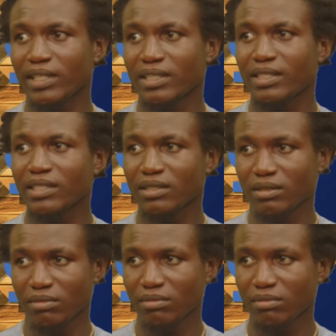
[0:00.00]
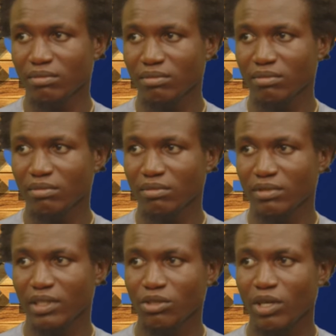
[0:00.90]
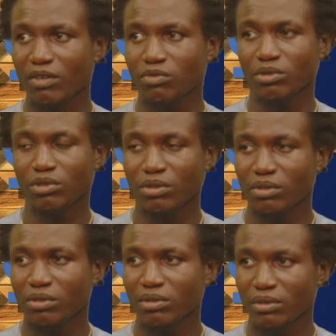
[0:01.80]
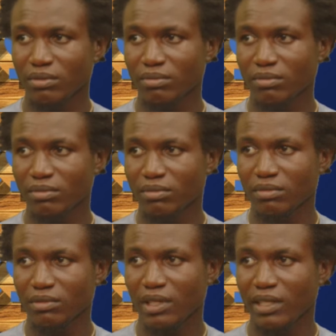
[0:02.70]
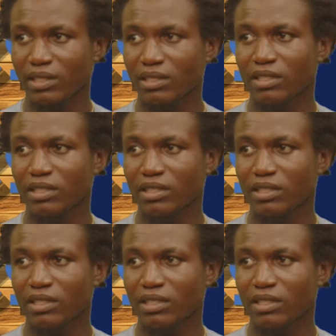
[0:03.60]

a thing that you have with your God. Like